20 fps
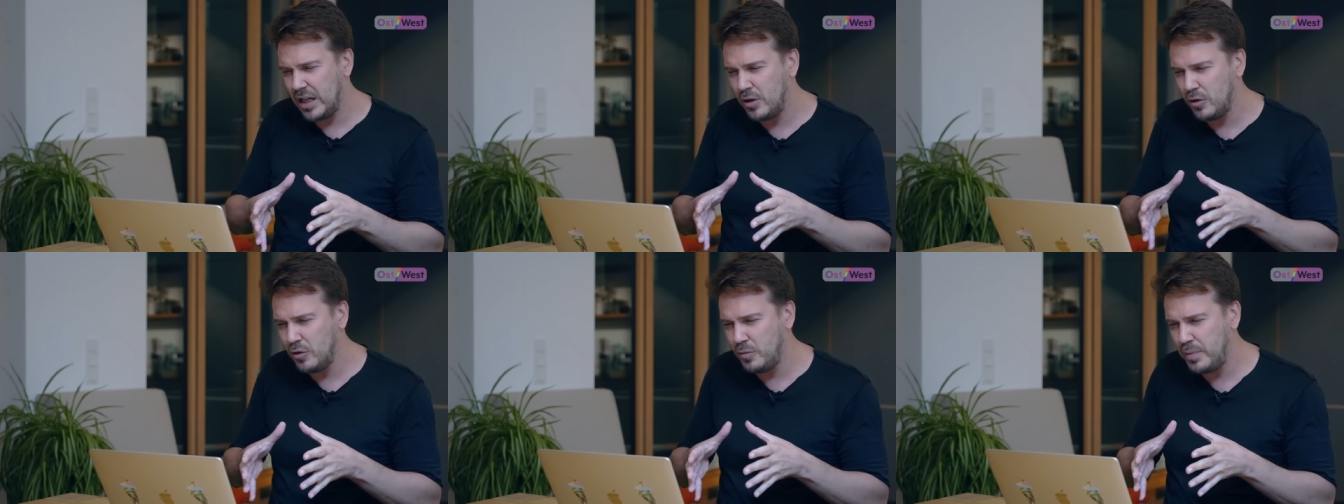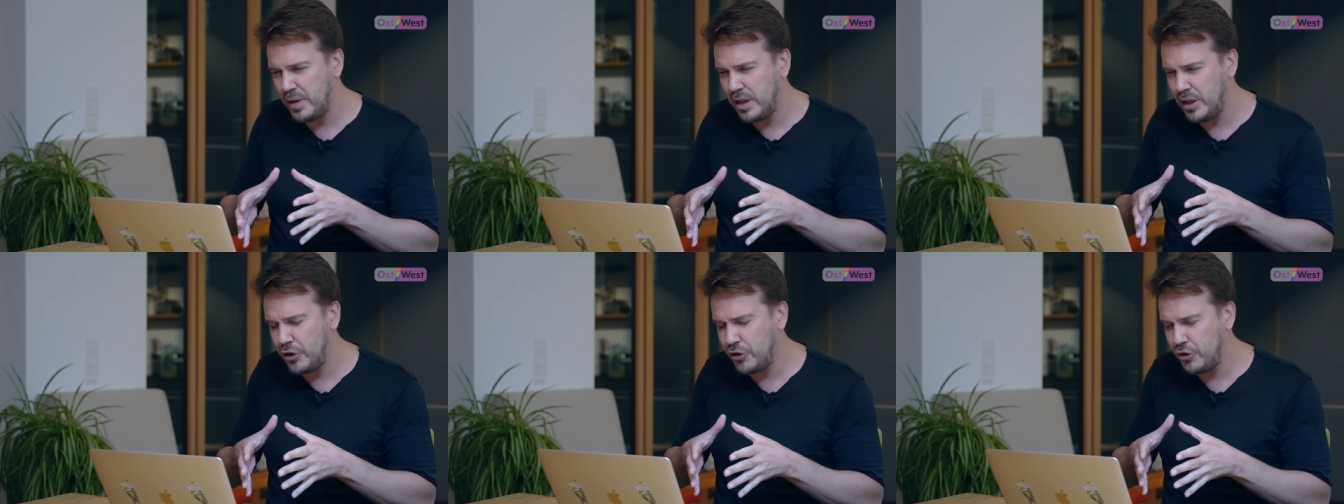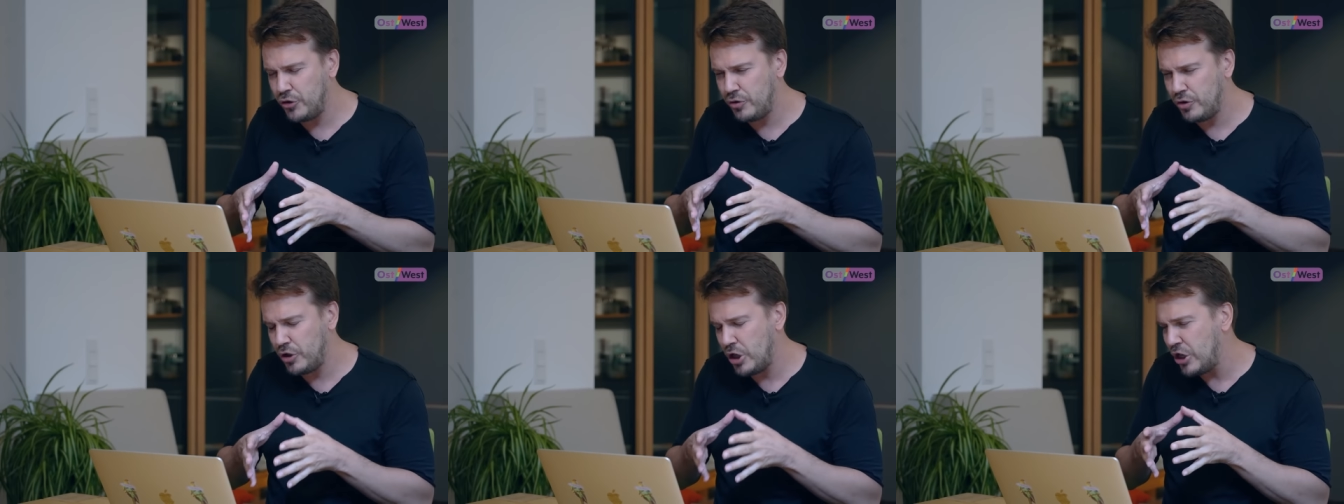could be
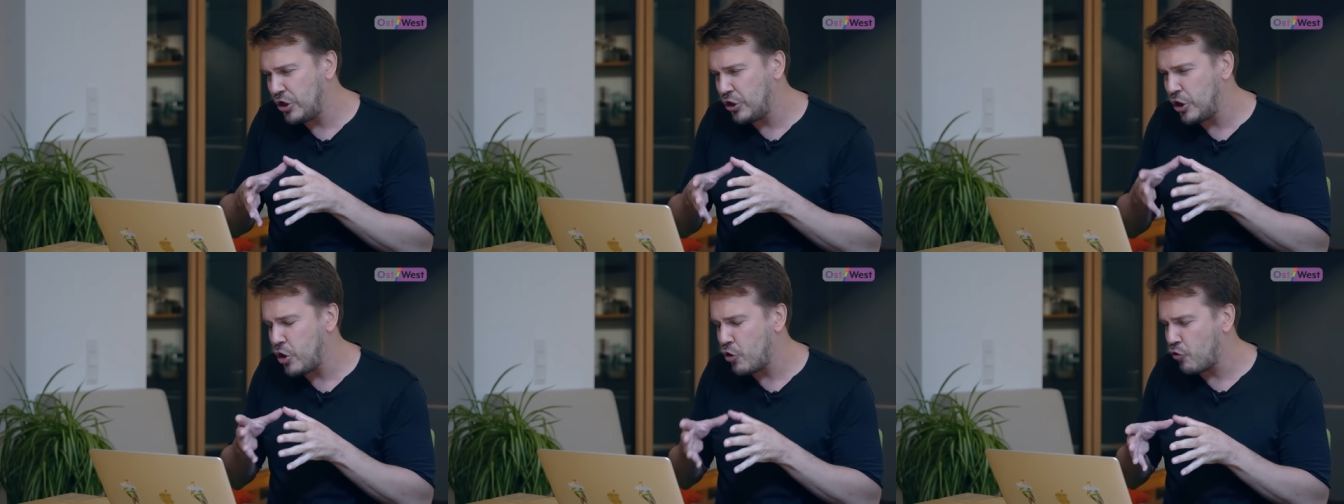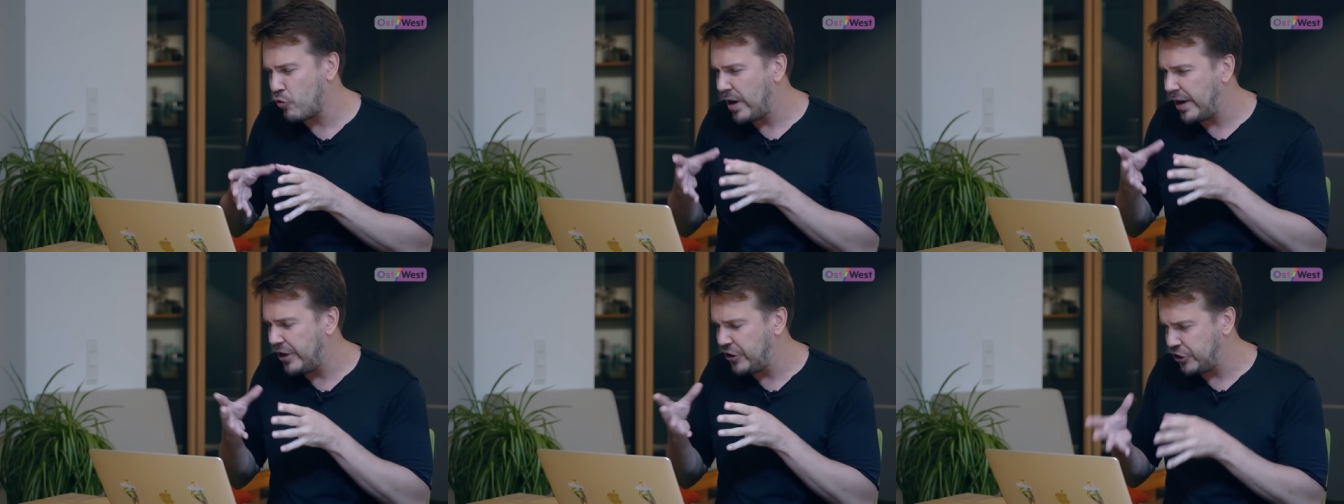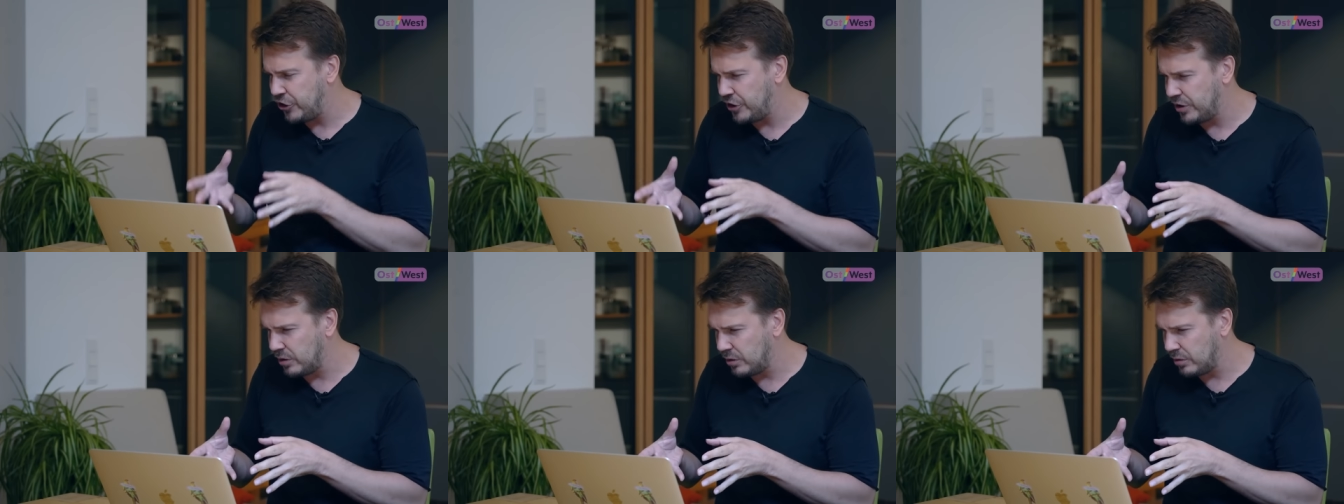
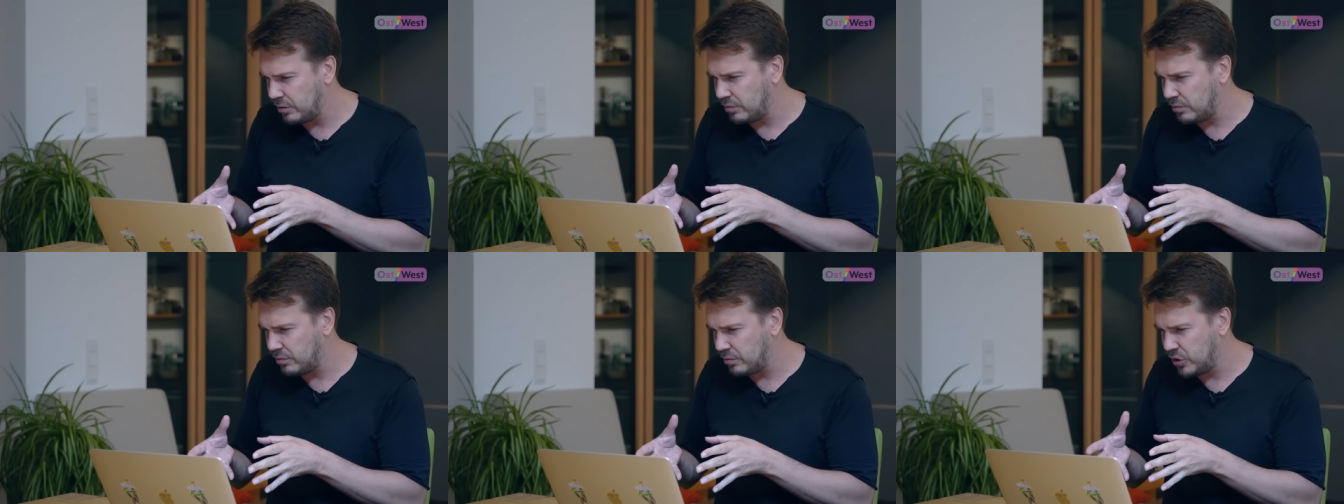generational?